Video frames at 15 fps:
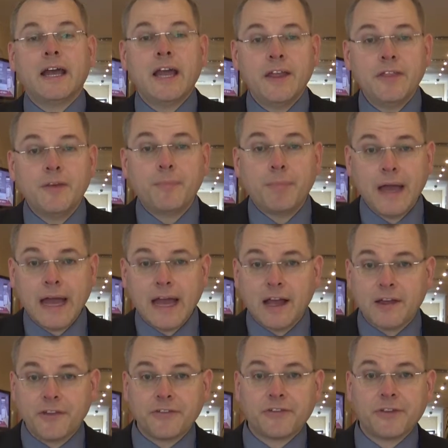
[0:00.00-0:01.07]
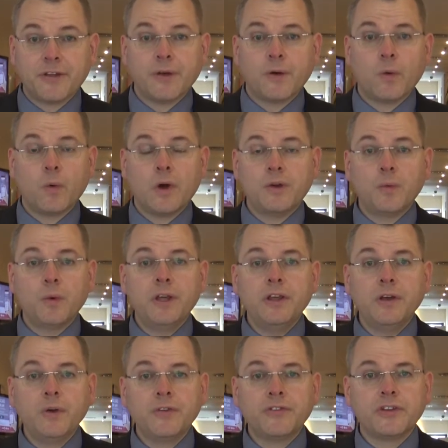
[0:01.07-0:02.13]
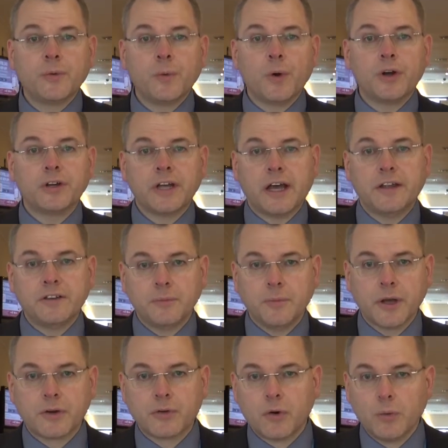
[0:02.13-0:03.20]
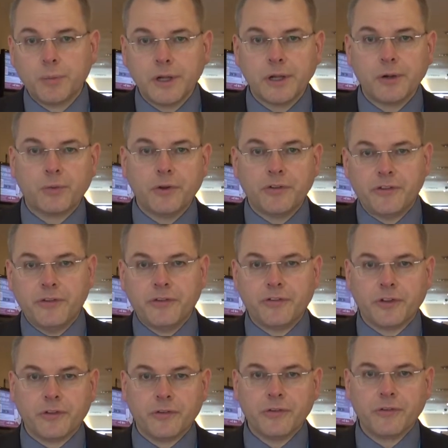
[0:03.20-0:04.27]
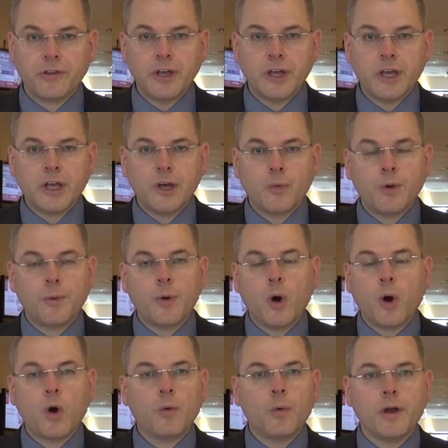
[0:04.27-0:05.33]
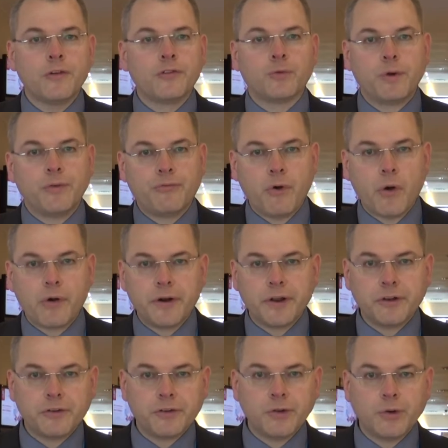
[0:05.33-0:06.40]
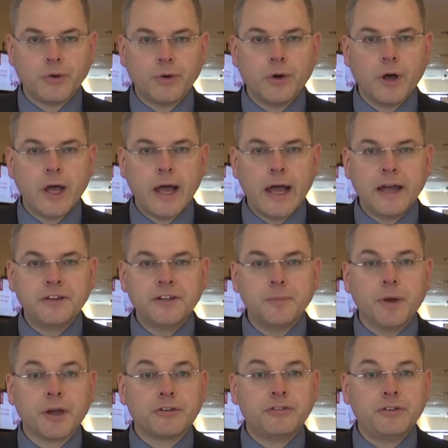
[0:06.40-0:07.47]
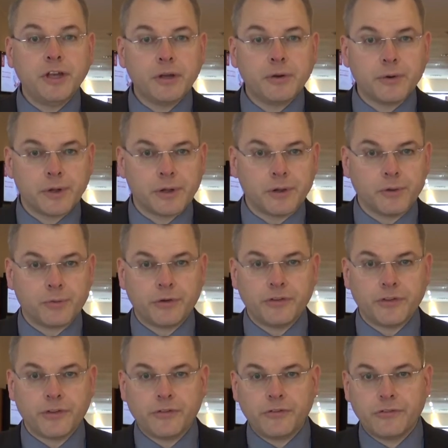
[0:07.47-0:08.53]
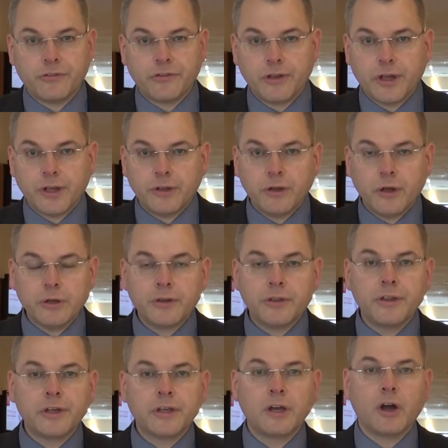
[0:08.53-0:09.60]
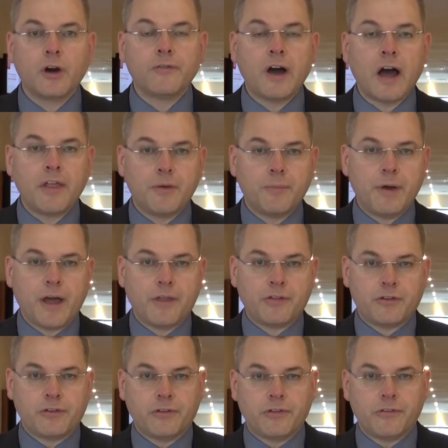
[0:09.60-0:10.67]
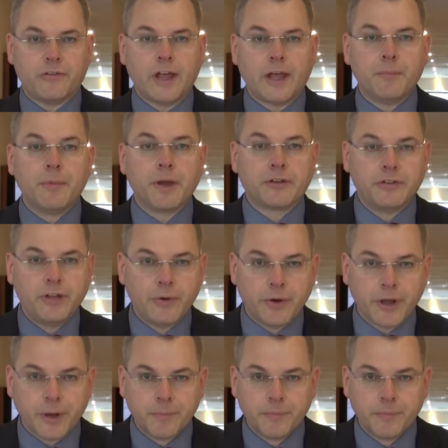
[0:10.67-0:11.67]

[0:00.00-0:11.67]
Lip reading: In the past, when we used the word antimicrobial resistance, we were always referring to antibacterial resistance and not thinking of other pathogens than bacteria,